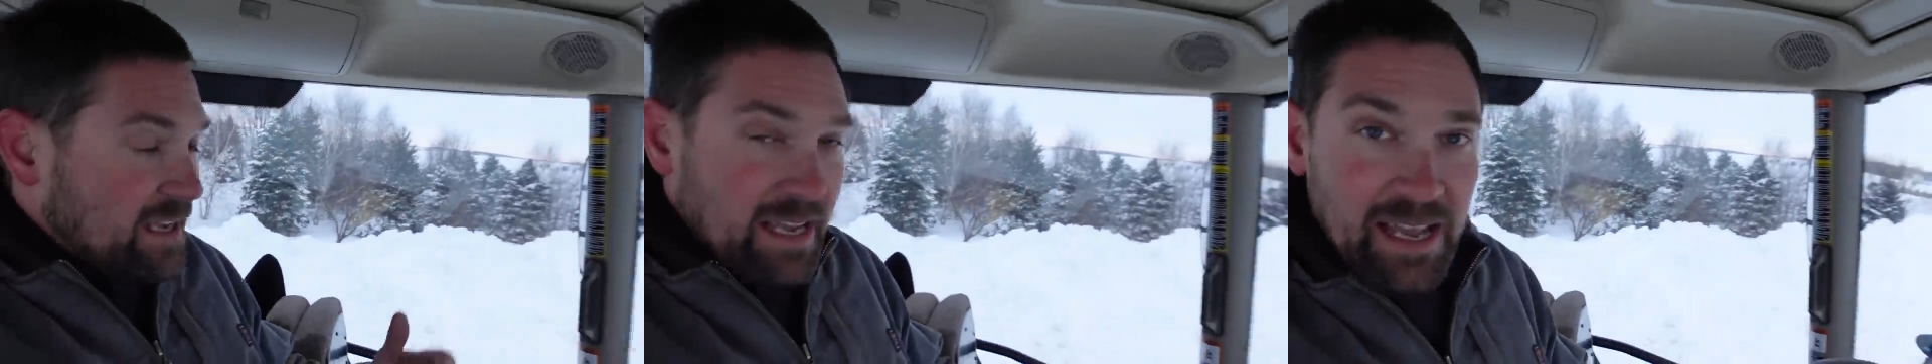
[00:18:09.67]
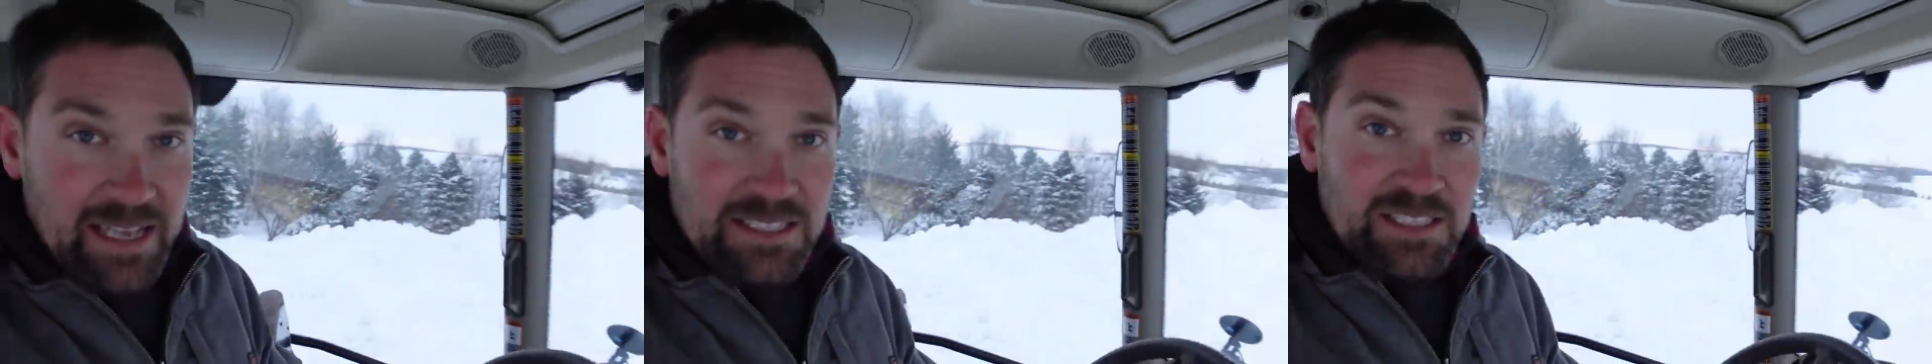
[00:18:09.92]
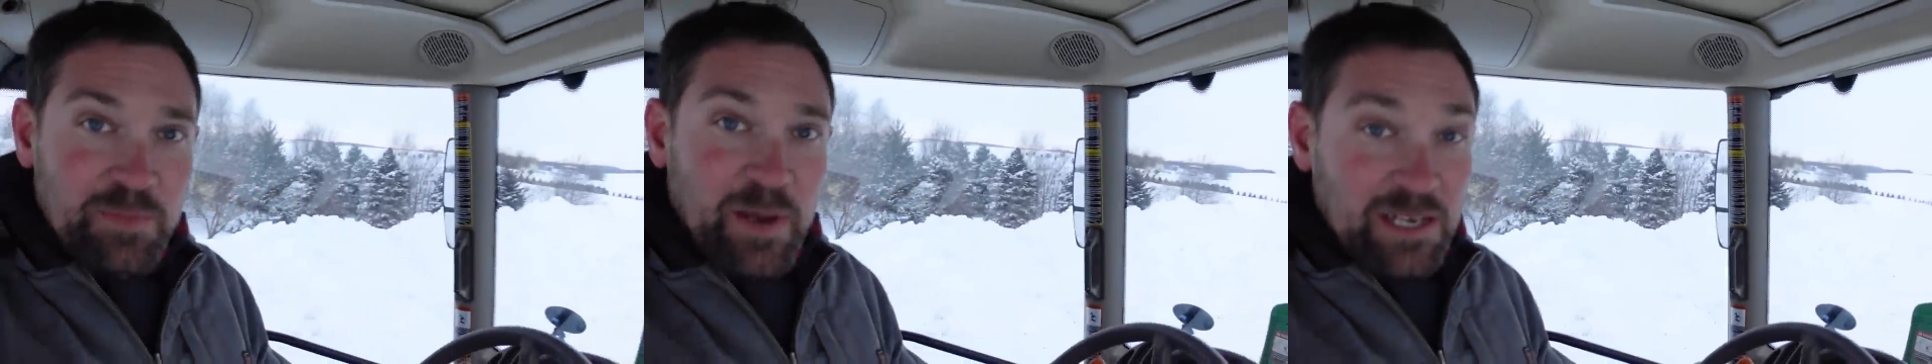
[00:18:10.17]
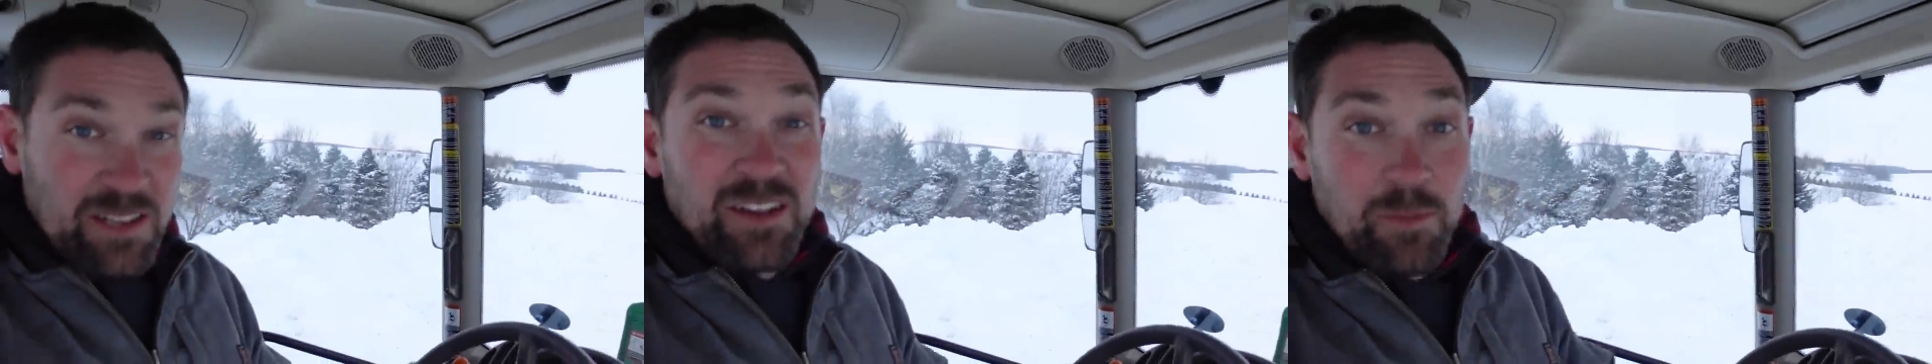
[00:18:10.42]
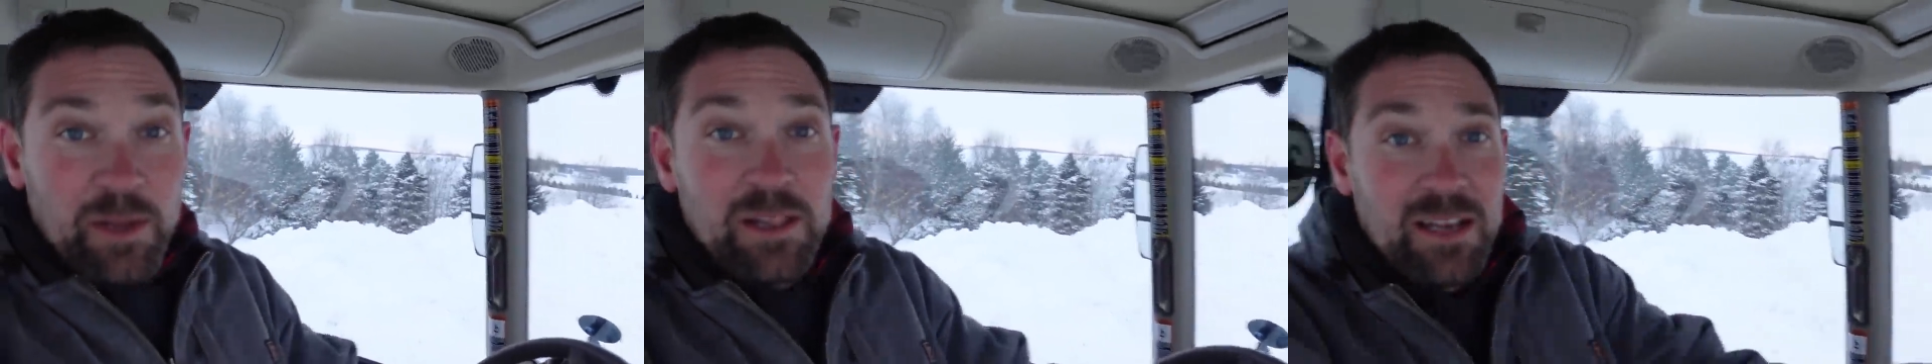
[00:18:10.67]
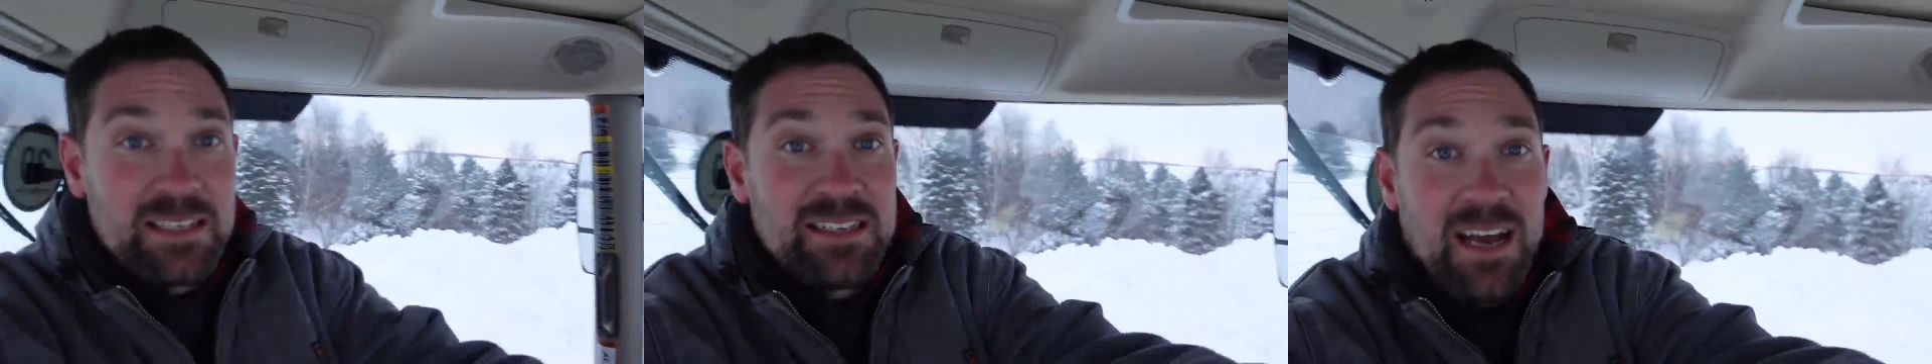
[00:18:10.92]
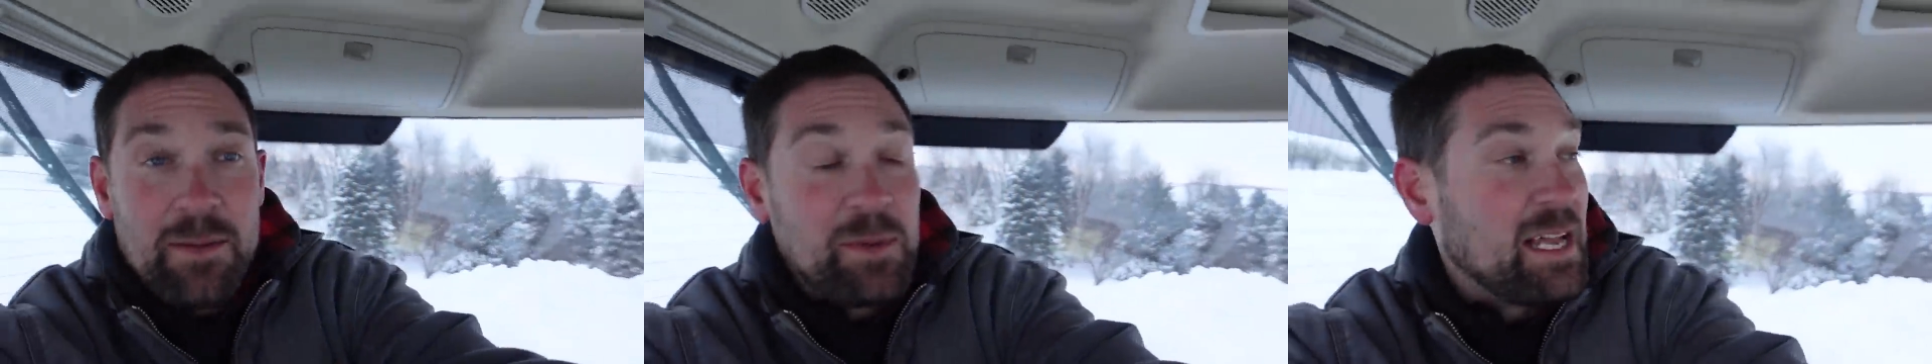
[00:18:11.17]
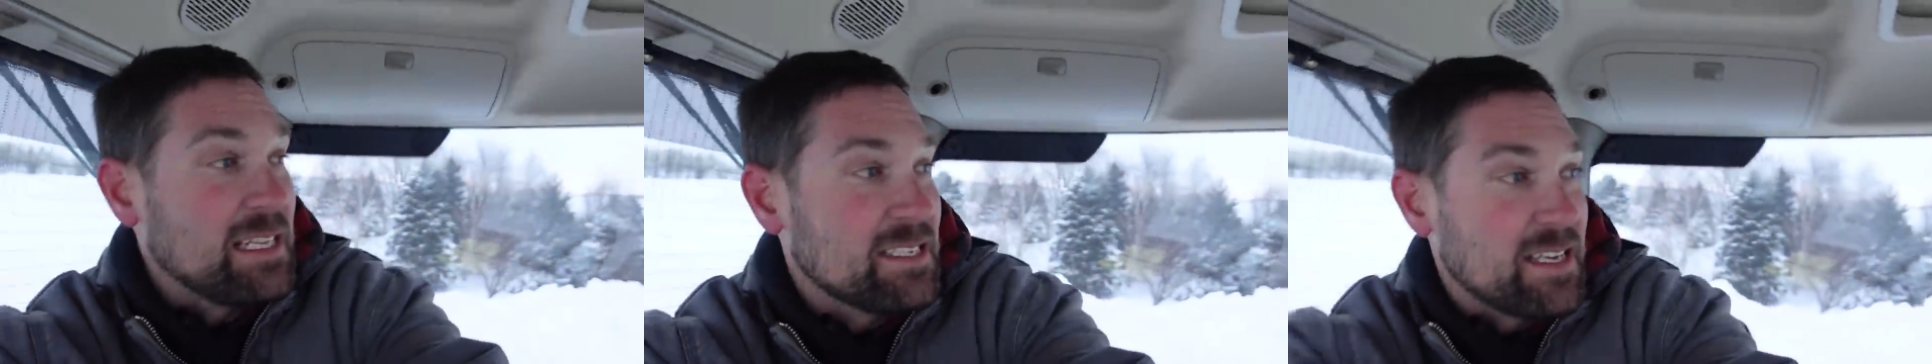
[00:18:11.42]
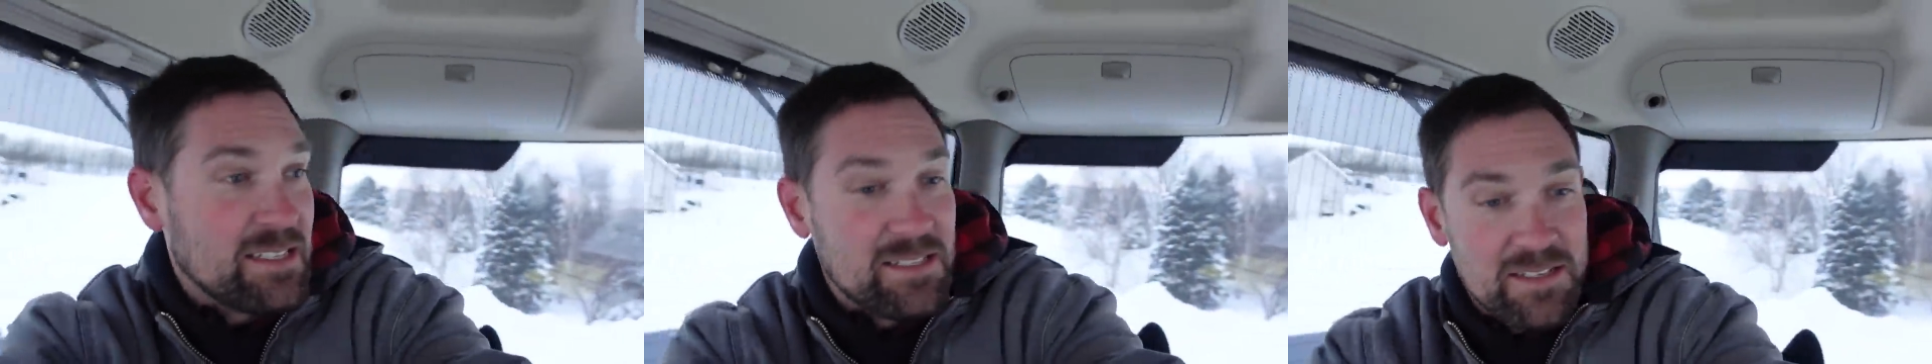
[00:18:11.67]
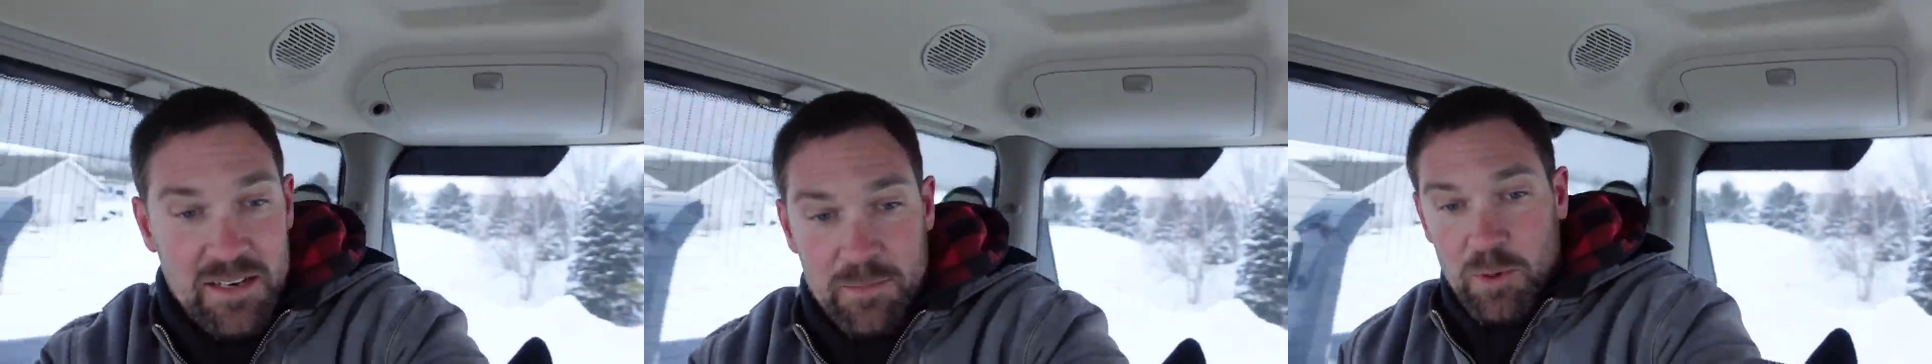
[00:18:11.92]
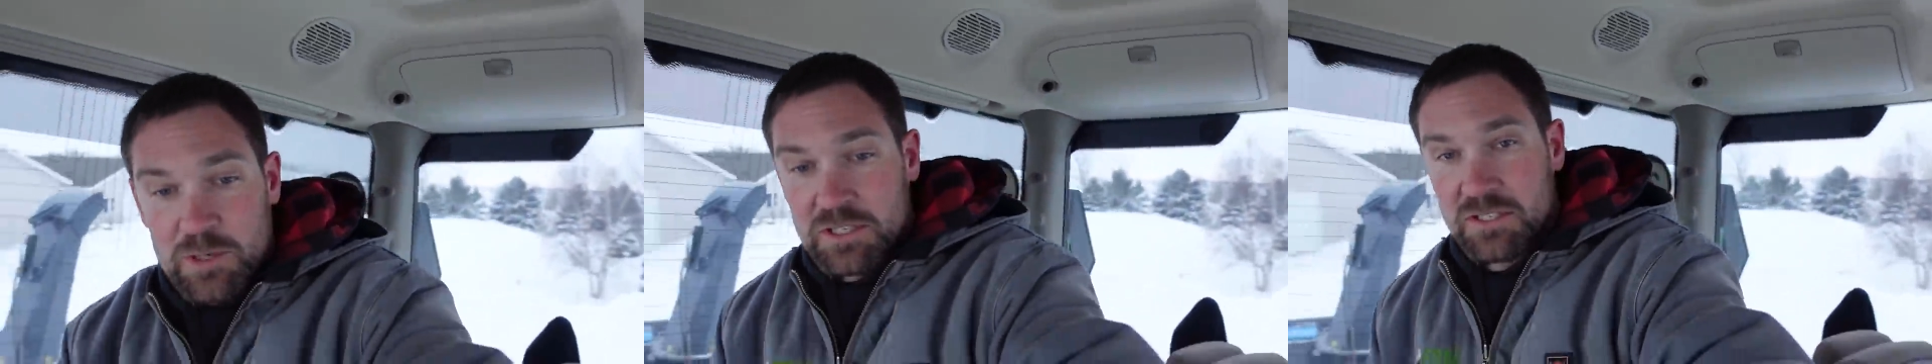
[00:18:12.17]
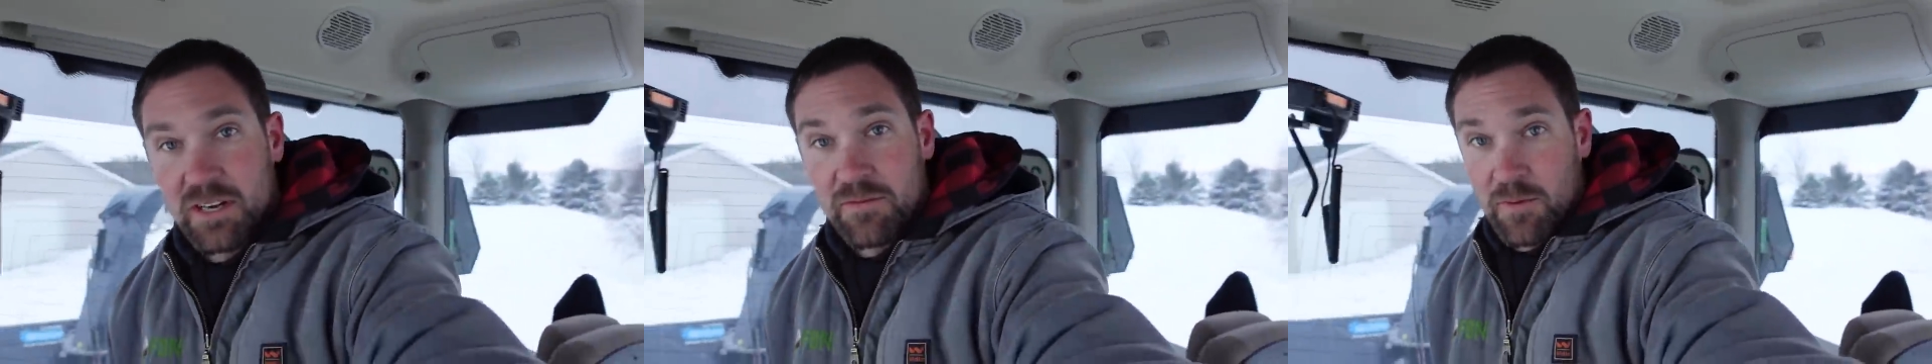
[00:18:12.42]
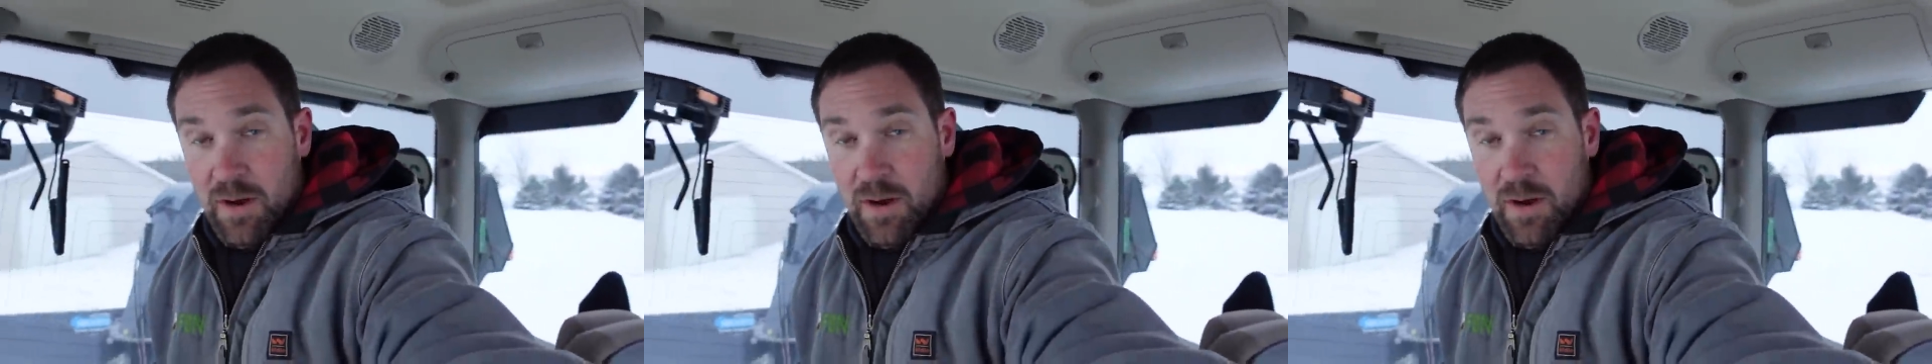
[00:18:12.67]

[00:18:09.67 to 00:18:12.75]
he has to spend a little bit less time in that skid steer pushing stuff